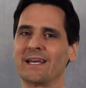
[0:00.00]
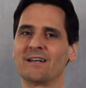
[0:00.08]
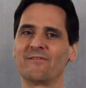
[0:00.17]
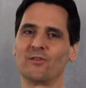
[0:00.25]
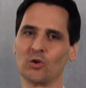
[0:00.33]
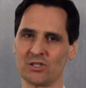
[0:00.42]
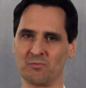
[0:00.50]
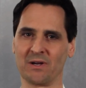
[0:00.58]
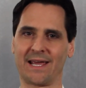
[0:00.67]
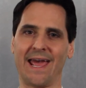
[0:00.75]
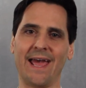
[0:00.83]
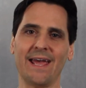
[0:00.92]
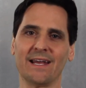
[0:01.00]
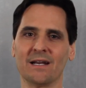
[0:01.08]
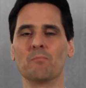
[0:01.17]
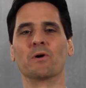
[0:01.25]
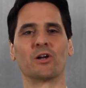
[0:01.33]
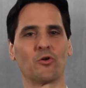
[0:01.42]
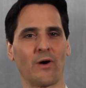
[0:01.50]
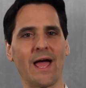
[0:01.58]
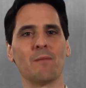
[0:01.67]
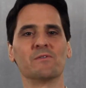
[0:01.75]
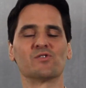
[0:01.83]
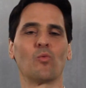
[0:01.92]
influenced McCain, but
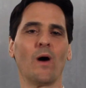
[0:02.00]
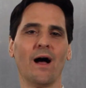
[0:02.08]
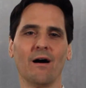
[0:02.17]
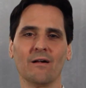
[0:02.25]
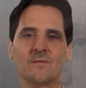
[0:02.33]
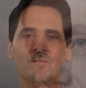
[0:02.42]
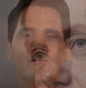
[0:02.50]
Graham as well.